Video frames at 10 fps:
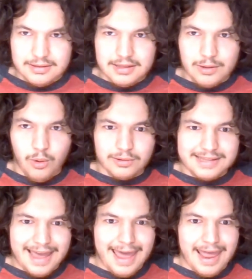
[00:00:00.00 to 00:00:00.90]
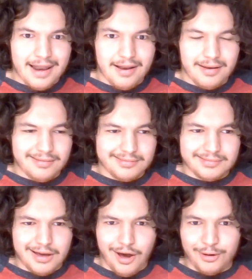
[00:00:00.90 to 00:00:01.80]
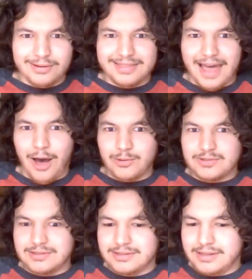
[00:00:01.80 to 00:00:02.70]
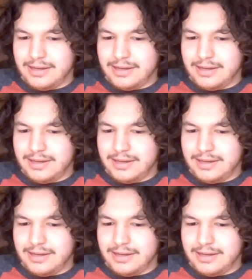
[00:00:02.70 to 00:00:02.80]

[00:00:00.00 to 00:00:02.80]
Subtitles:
the whole 100,000